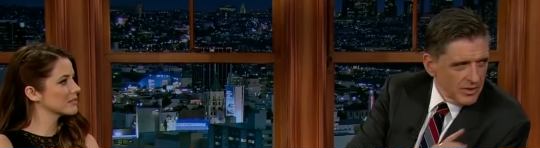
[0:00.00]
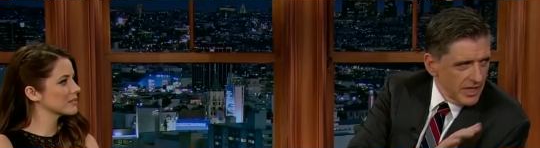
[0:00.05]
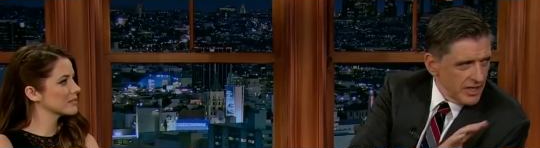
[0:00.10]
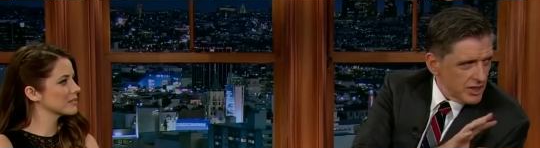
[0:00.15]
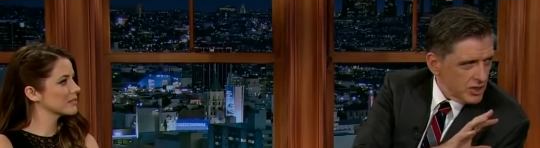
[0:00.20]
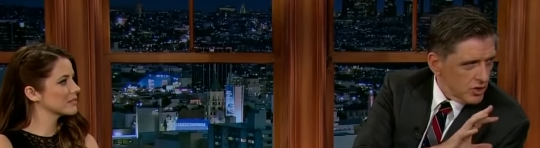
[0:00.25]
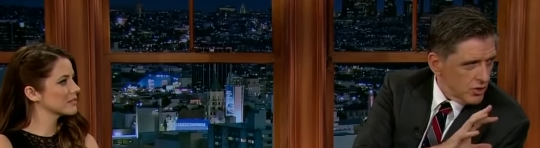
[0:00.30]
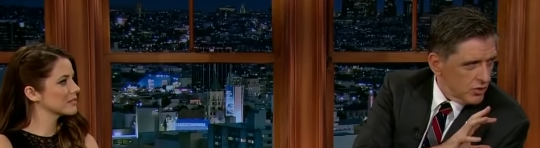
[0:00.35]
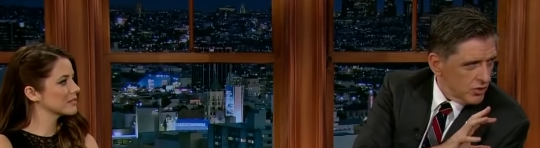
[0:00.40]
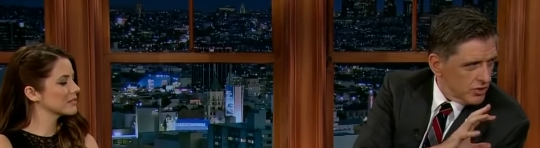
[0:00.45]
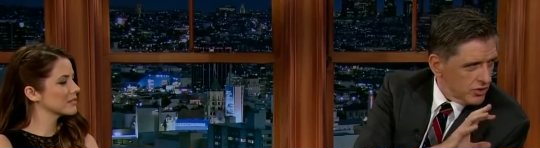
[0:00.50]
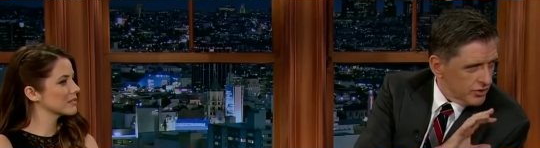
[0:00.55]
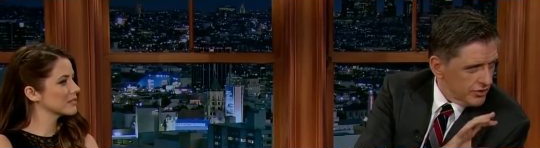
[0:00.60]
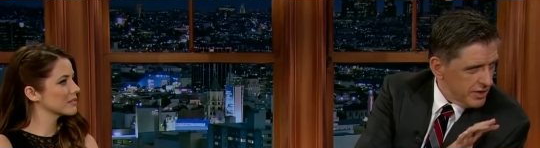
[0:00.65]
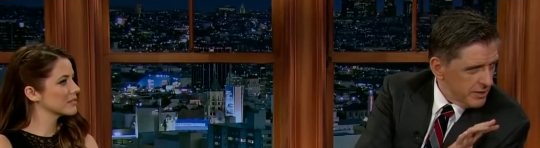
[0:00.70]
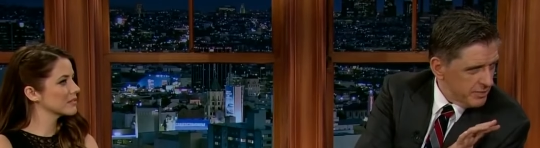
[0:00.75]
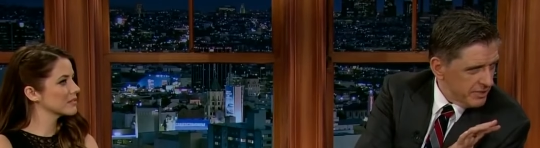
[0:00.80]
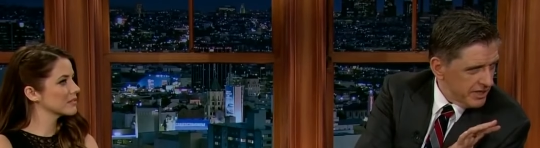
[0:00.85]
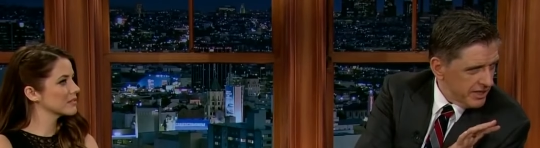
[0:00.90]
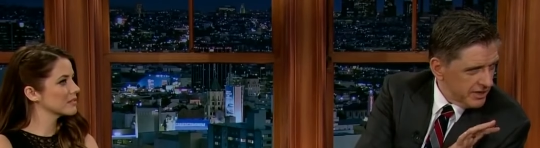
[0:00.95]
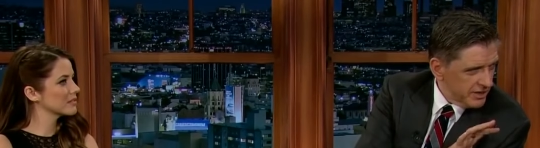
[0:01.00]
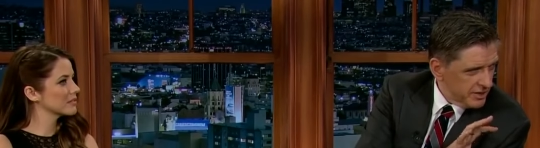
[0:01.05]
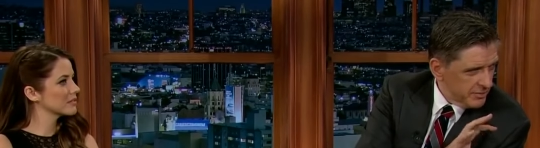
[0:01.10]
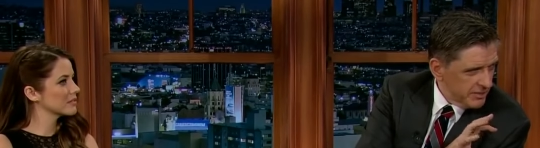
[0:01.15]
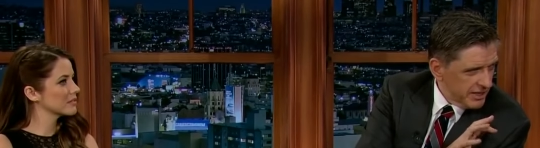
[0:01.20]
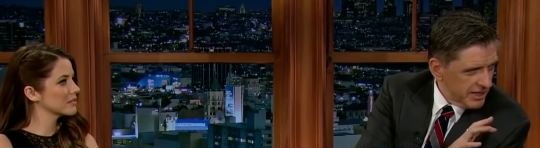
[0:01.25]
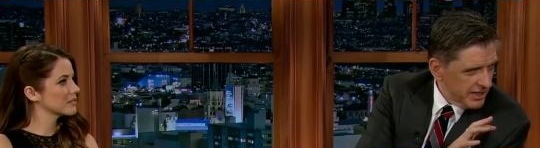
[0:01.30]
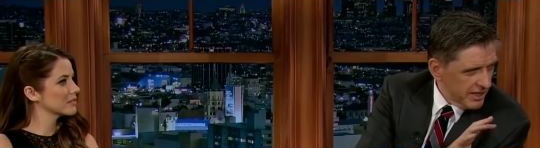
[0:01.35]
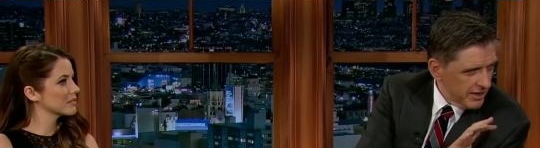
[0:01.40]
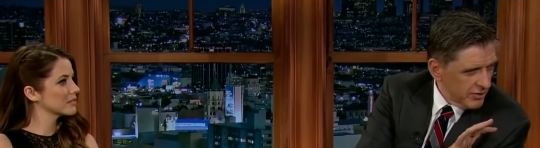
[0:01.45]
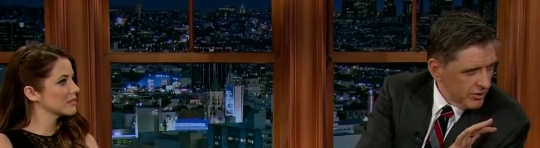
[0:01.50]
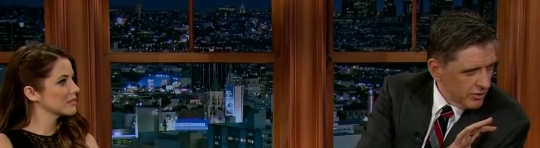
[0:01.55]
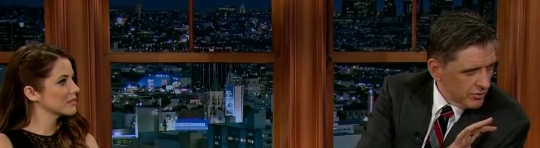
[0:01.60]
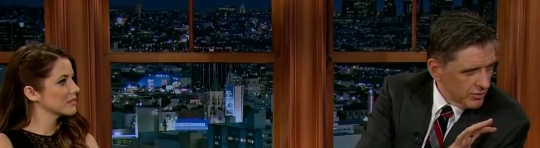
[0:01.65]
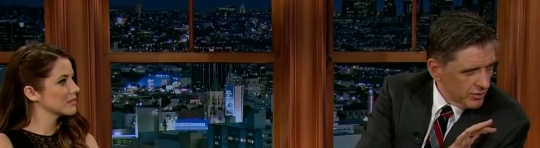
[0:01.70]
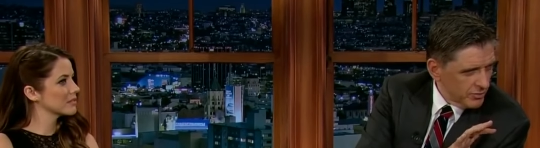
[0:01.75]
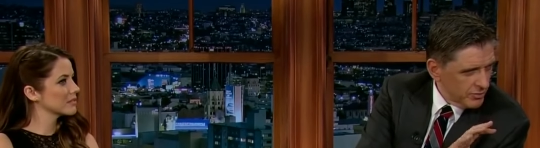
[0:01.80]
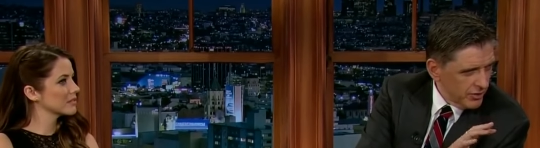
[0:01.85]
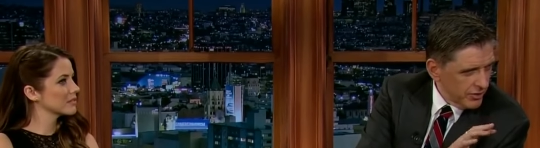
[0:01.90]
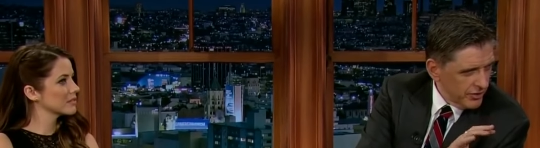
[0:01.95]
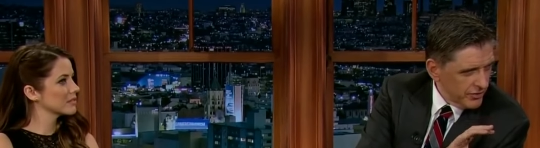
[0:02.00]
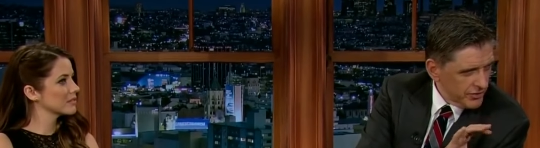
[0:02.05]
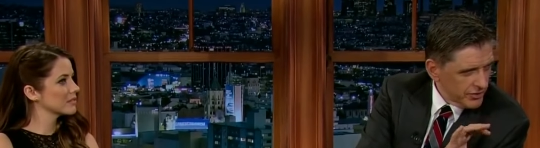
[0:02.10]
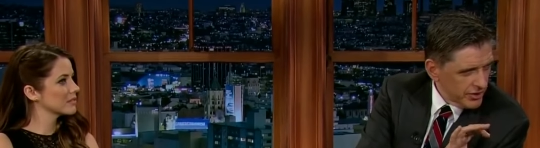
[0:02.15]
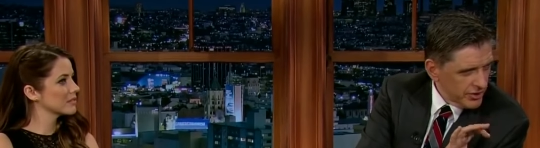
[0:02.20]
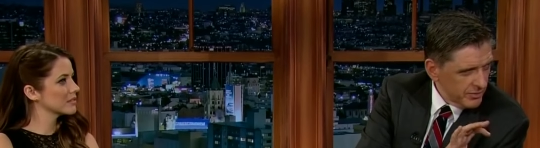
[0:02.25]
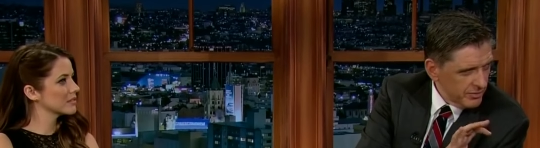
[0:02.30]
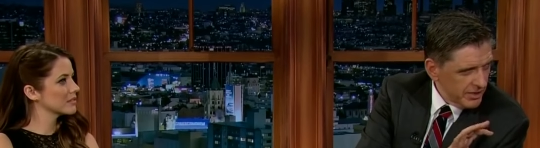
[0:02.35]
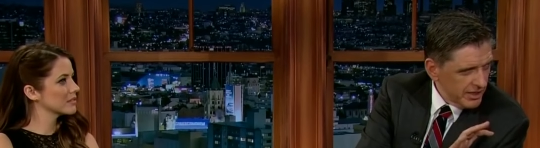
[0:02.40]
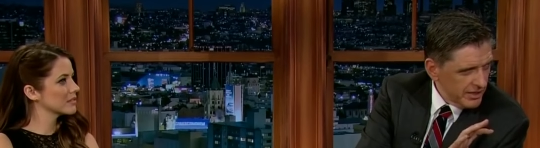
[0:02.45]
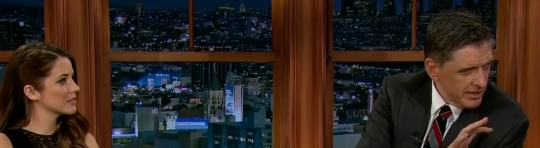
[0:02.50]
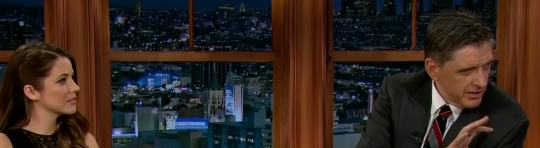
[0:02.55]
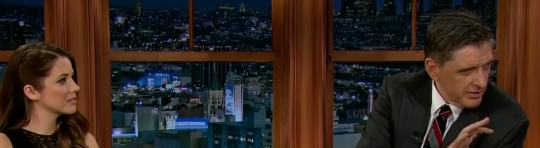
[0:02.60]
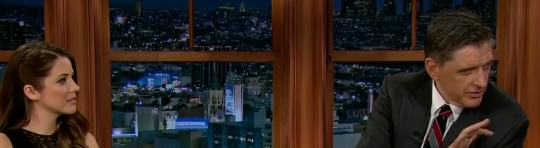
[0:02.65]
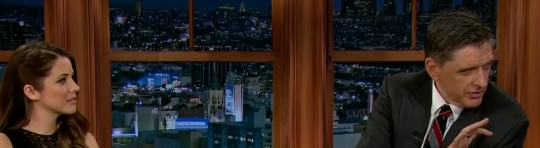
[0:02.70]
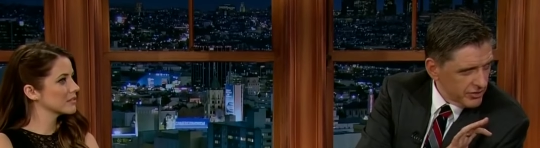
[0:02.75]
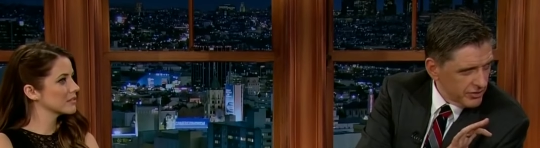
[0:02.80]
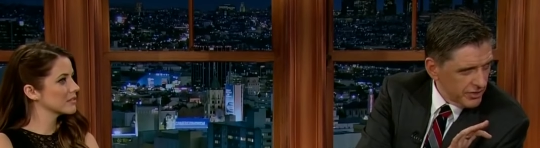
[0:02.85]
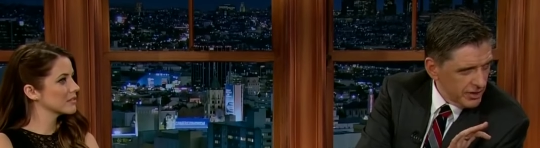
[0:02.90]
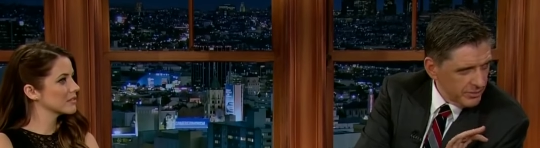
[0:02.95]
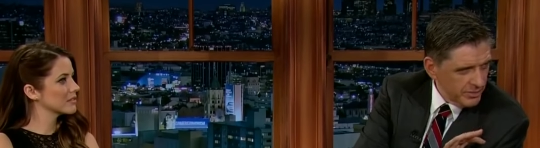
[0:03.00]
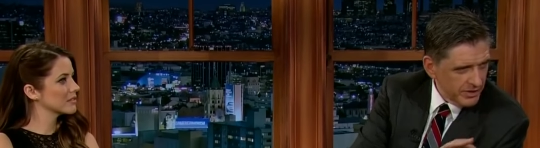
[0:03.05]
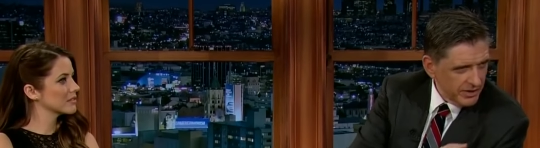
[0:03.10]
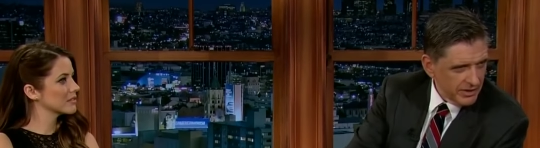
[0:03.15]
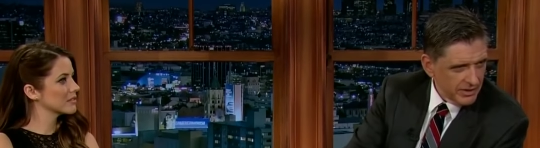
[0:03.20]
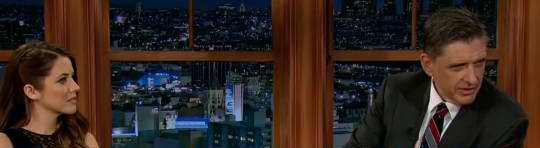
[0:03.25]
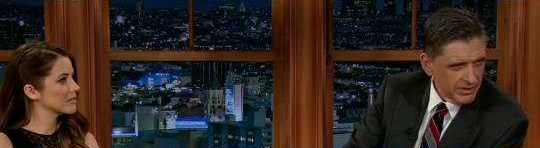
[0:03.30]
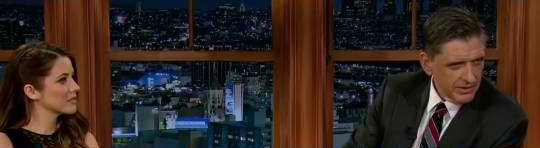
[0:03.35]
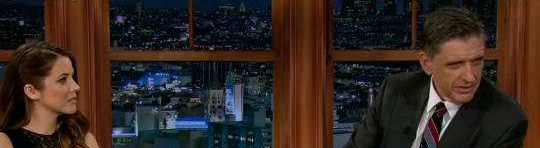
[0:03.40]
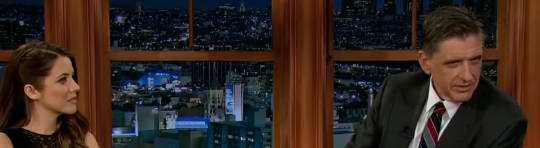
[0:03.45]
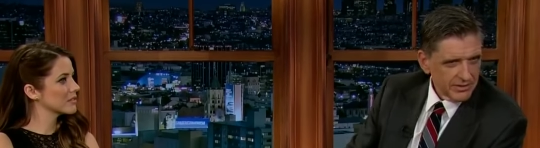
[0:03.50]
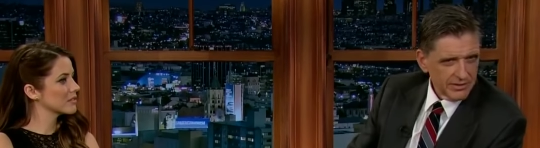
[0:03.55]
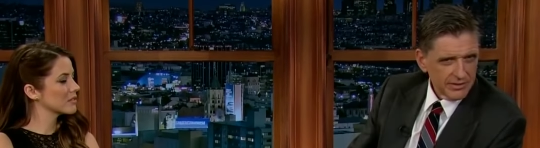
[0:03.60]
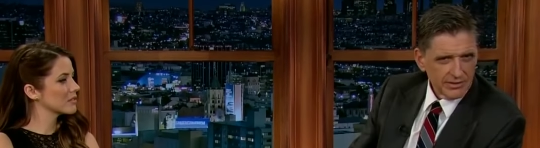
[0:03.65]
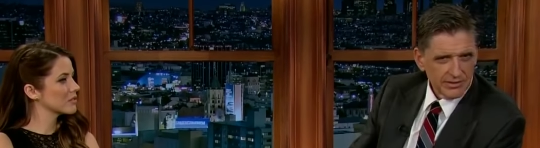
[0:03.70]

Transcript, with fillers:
Speaker 1: Let's go creepier to make it an awkward pause. Can you be a little creepier?